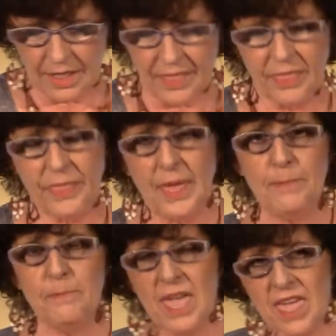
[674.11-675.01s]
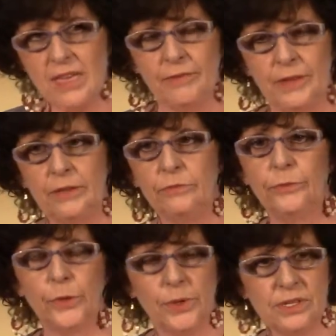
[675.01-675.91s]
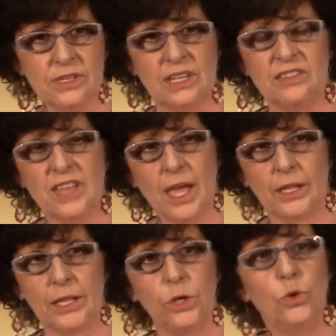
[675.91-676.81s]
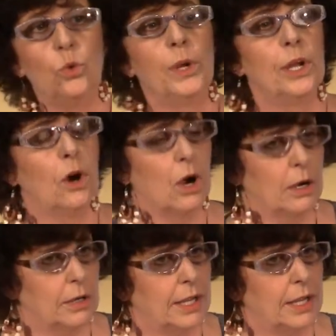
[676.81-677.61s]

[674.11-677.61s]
they may have influenced exactly who we are